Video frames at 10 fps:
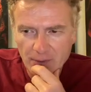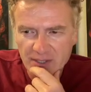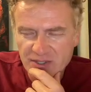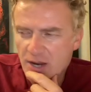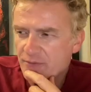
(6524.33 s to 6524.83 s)

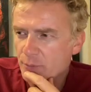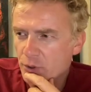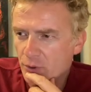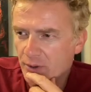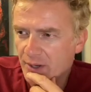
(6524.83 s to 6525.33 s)
Escape from New
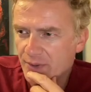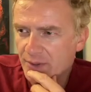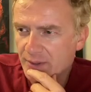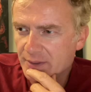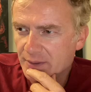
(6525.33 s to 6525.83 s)
York. I
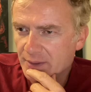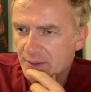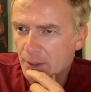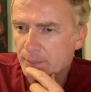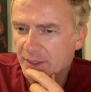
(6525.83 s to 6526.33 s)
think
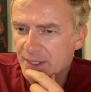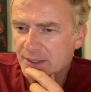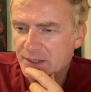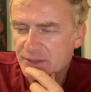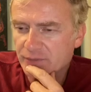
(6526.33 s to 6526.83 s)
a
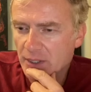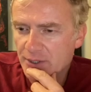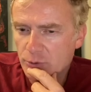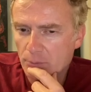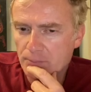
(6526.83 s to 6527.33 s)
plane did fly
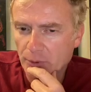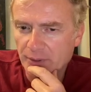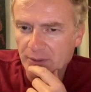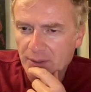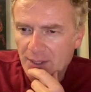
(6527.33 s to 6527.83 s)
into a
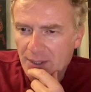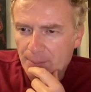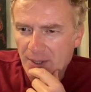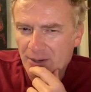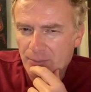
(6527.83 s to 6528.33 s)
building,
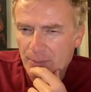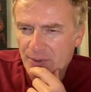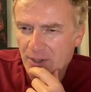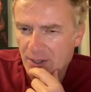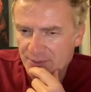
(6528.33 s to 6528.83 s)
but I don't remember
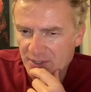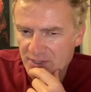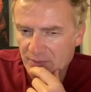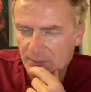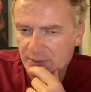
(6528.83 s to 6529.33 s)
the context
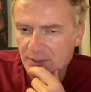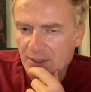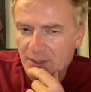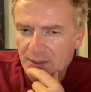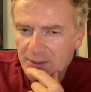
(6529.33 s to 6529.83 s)
of it. But
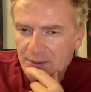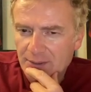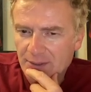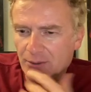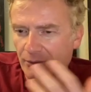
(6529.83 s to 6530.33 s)

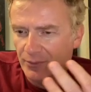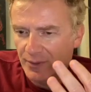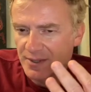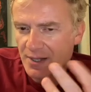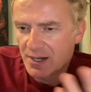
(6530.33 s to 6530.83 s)

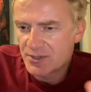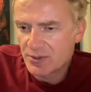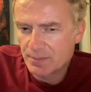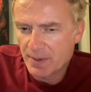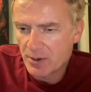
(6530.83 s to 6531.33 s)
these guys
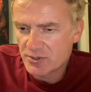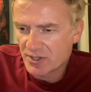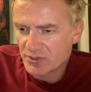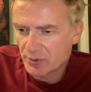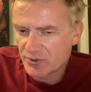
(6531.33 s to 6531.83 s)
are
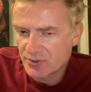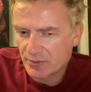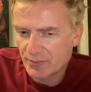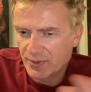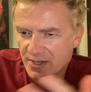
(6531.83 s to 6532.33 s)
parasites
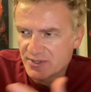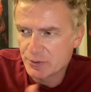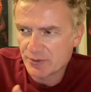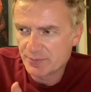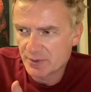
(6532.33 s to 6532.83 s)
also. They
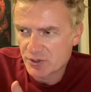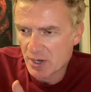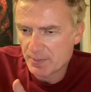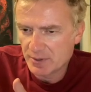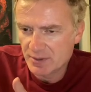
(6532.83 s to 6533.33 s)
steal from the
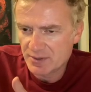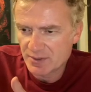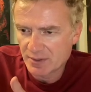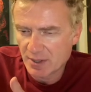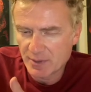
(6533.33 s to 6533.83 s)
Japanese,
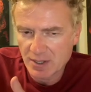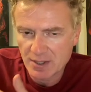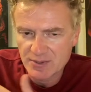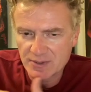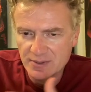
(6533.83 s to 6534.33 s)
the
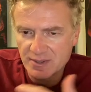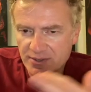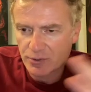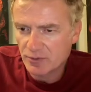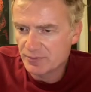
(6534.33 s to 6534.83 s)
kamikazes. They
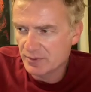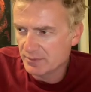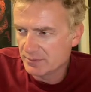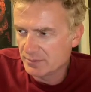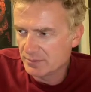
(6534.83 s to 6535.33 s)
stole from
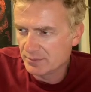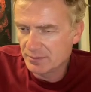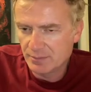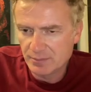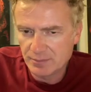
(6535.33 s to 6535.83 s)
the
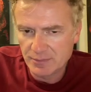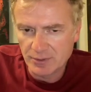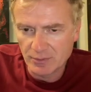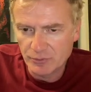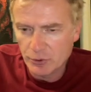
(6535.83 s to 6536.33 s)

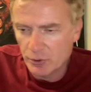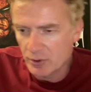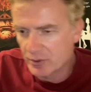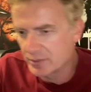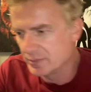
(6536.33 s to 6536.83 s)
New
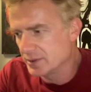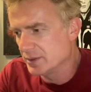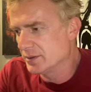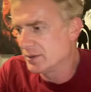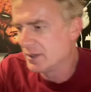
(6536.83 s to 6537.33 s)
York,
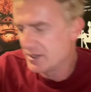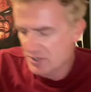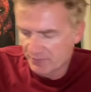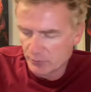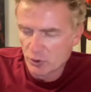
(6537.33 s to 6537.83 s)

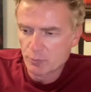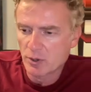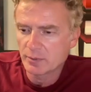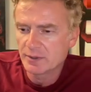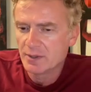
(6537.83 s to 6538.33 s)
Escape from New York
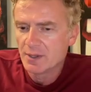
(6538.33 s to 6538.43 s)
probably.